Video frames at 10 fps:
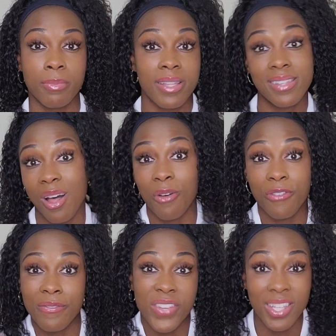
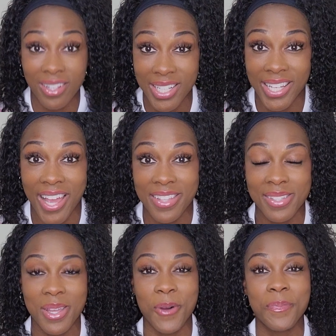myself and feeling good again.
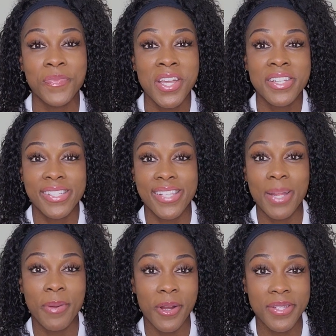So to set
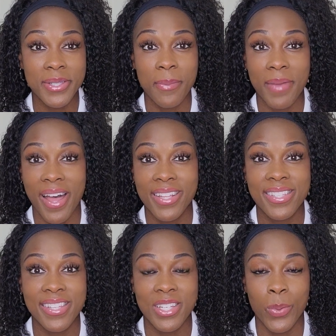a personal
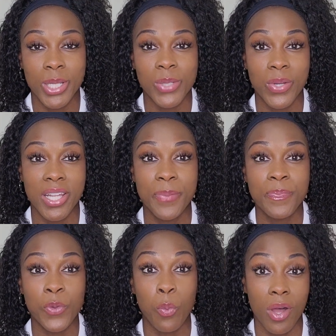best in
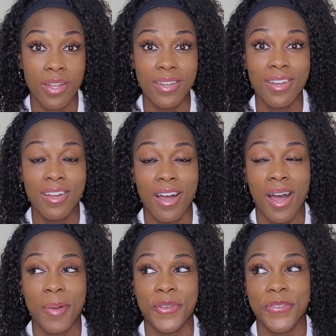2021
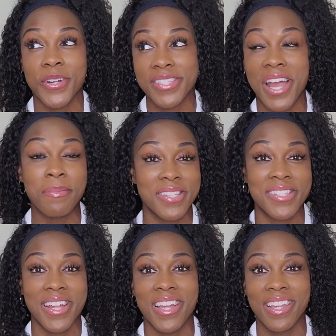for the first time since
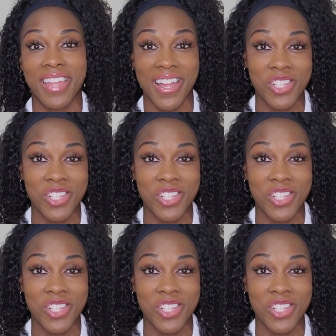that